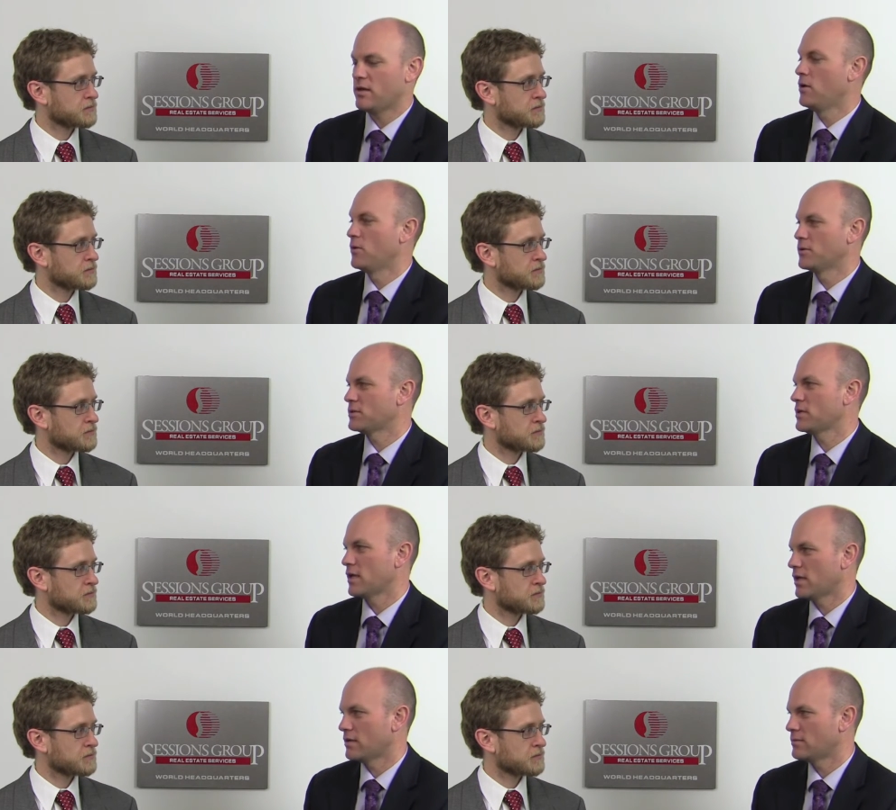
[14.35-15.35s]
Speaker 1: of owners
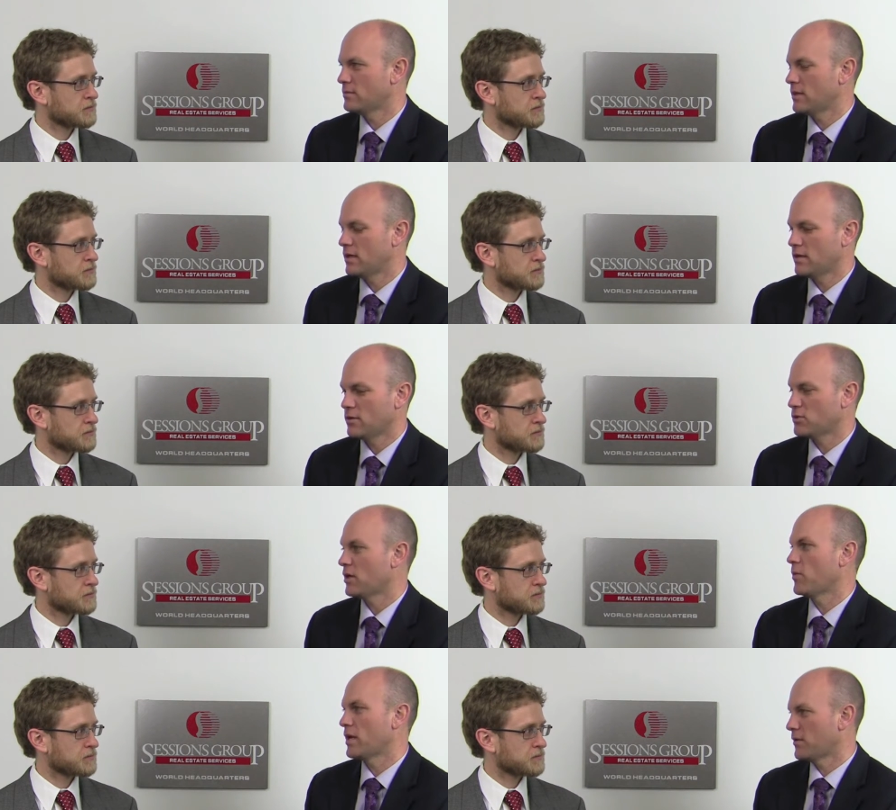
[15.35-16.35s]
today uh, are
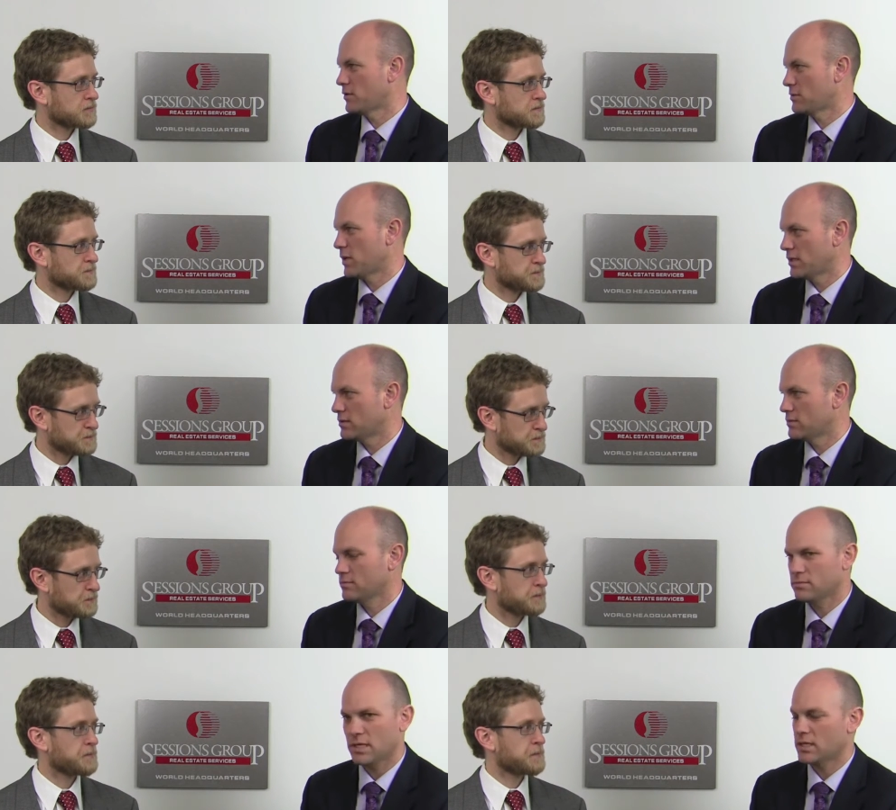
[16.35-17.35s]
trying to rent out their space.
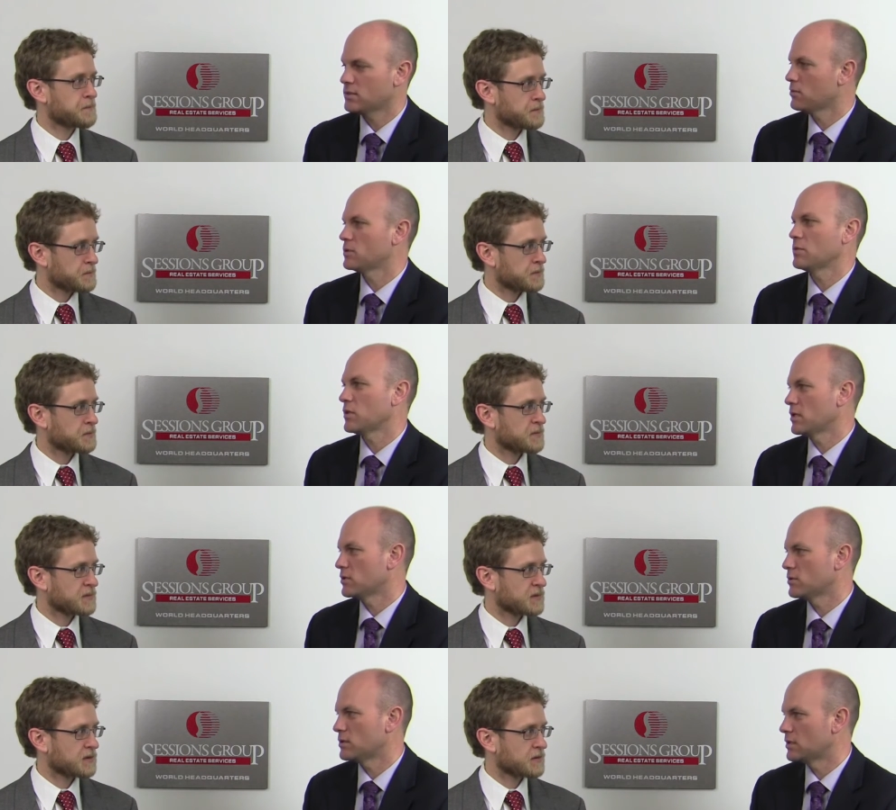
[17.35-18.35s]
Take us through some of the
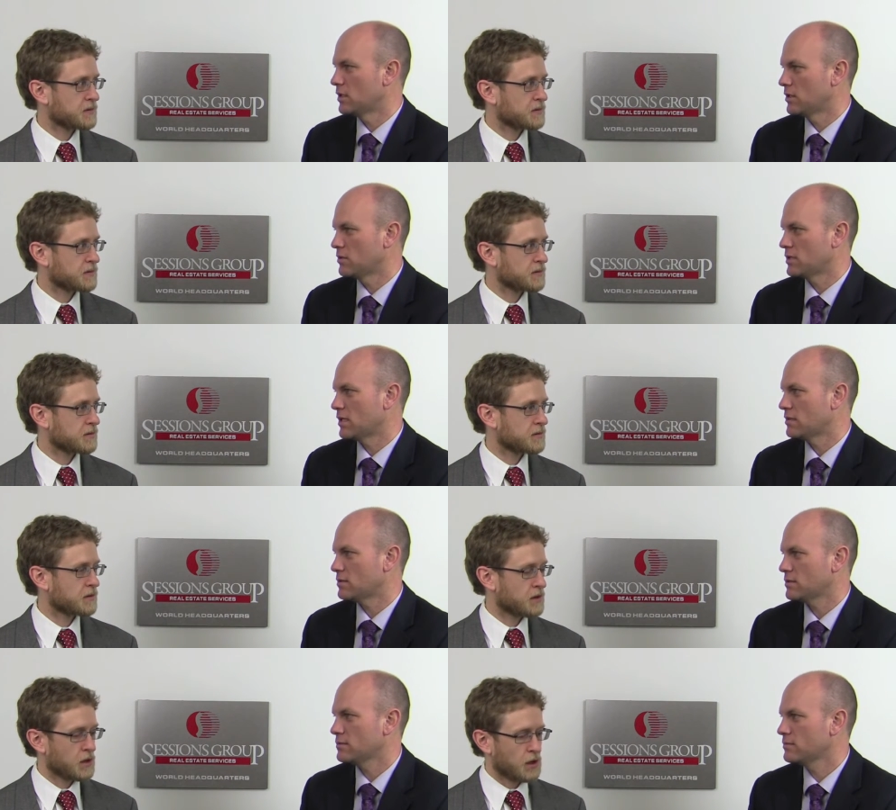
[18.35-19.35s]
issues in dealing with
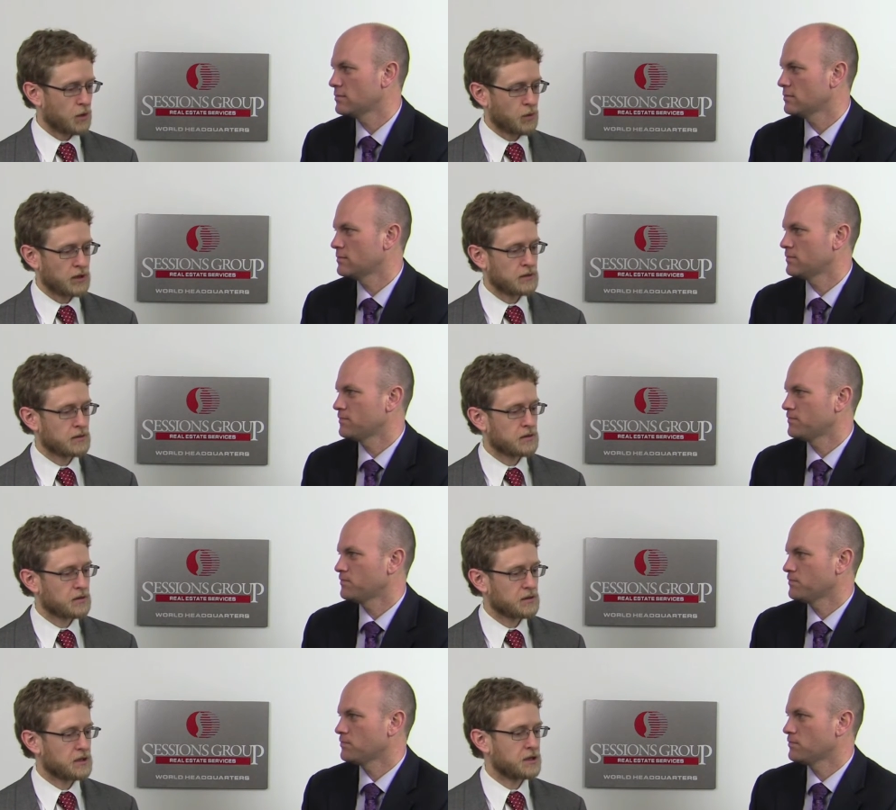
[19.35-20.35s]
tenants. Well,
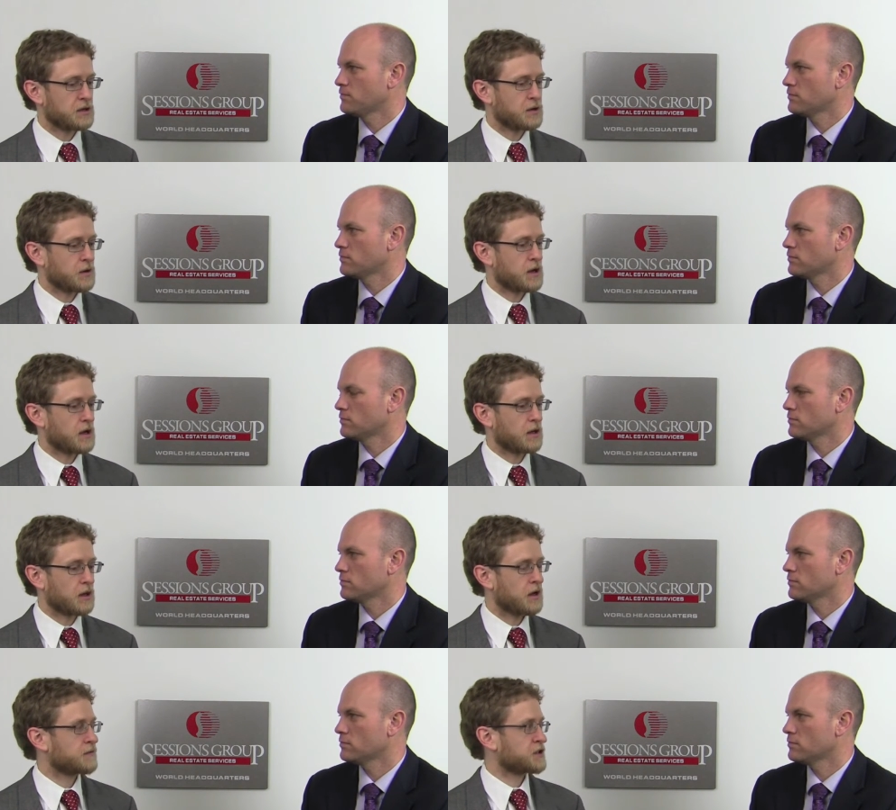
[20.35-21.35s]
Speaker 2: you know, a
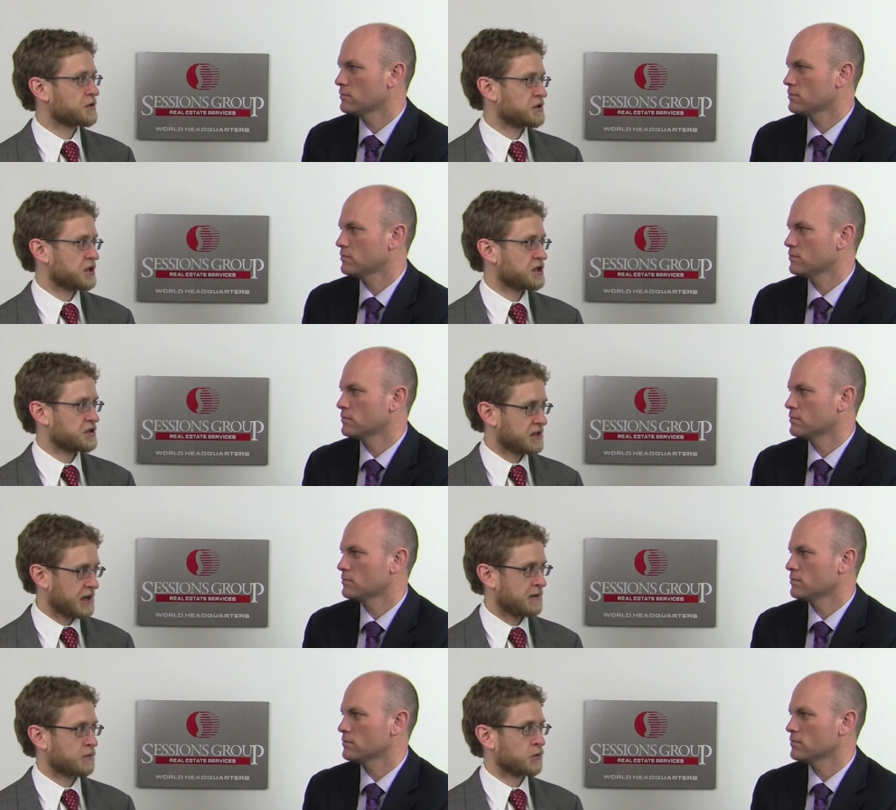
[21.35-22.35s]
lot of associations
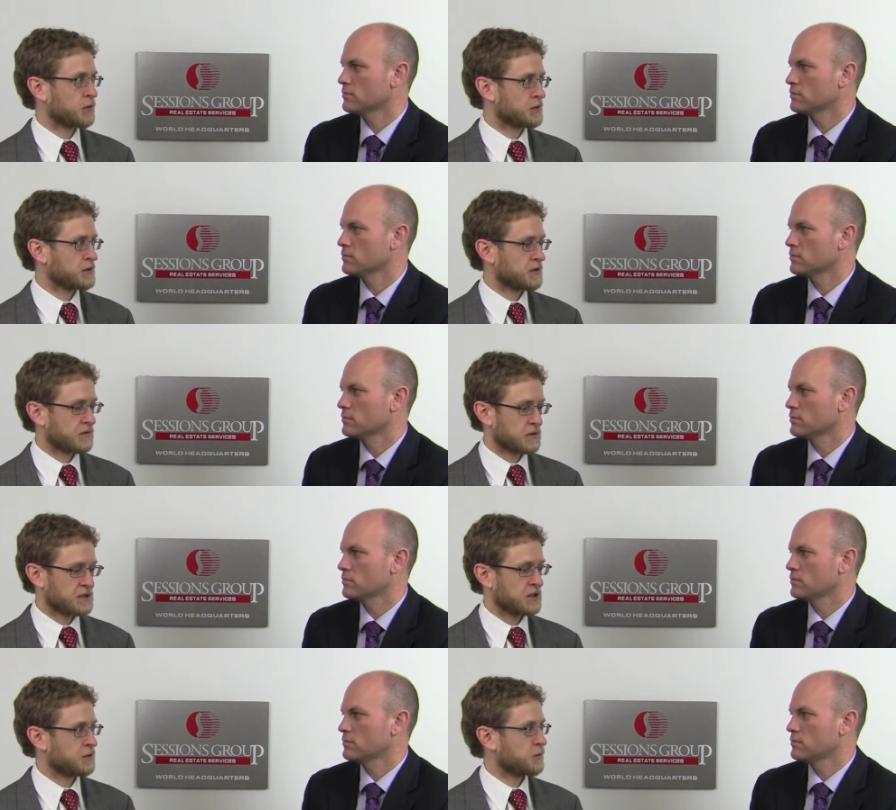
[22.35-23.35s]
have rules for
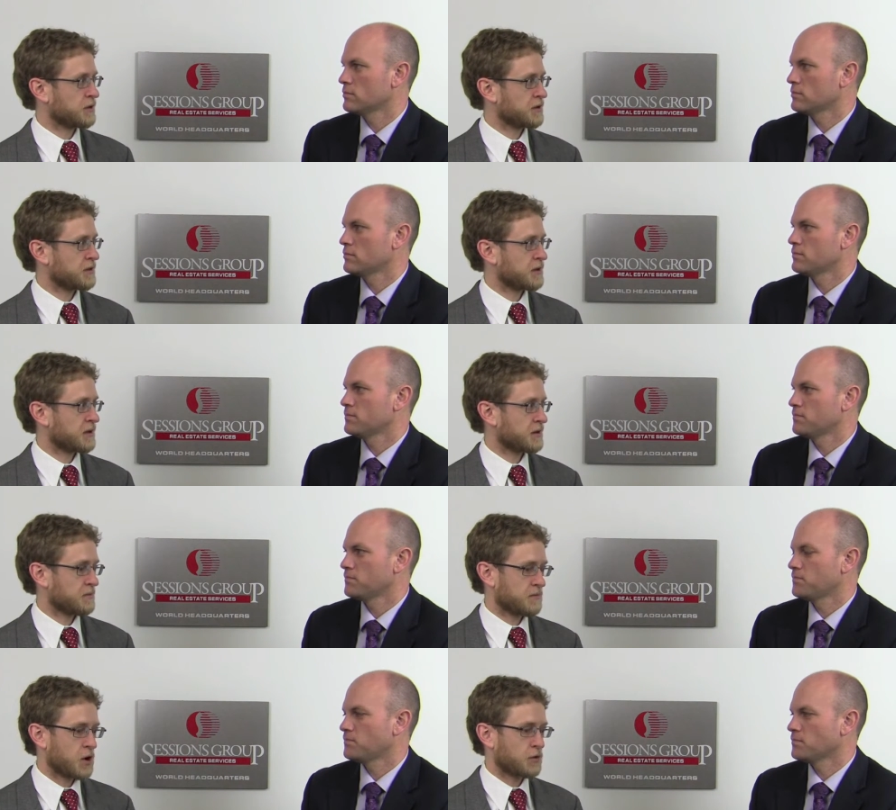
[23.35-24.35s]
dealing with
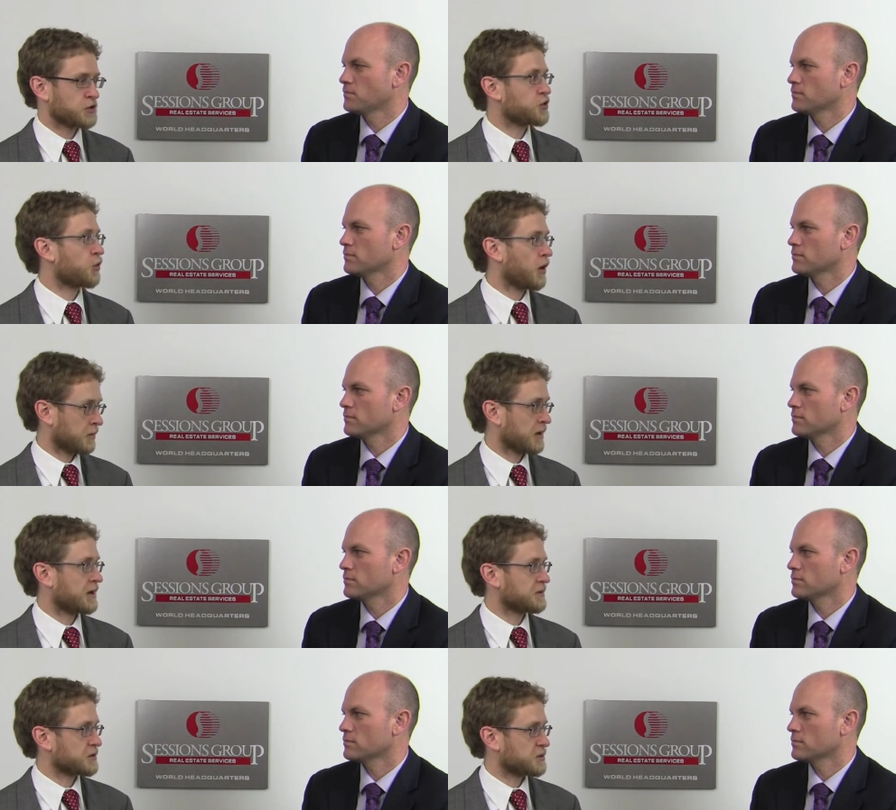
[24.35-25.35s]
um, owners who want to rent
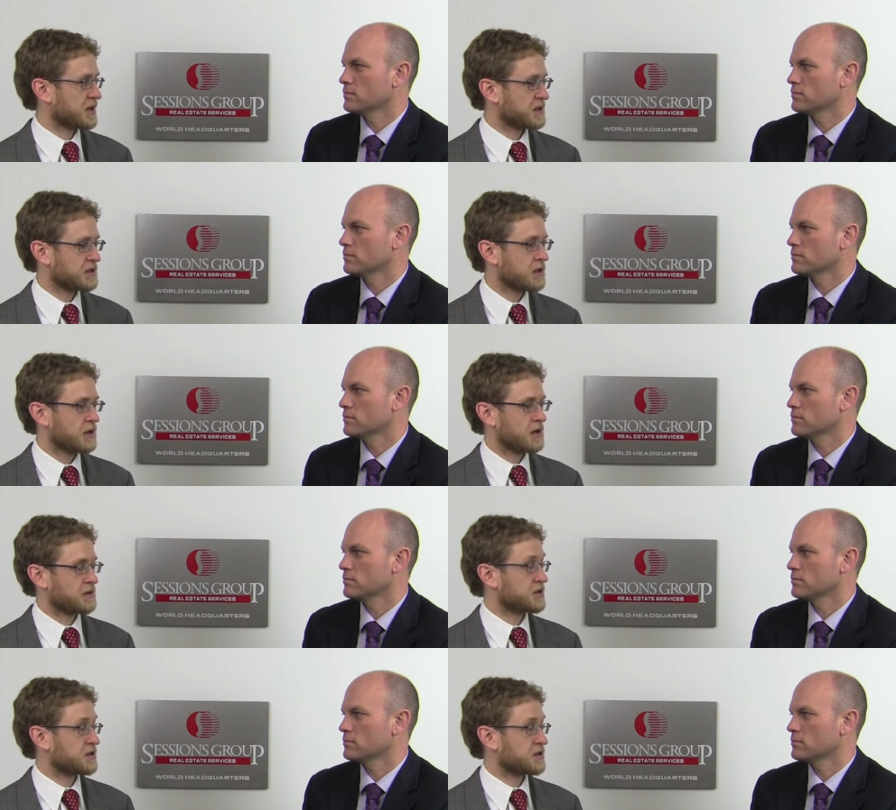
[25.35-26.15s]
out their space. Uh,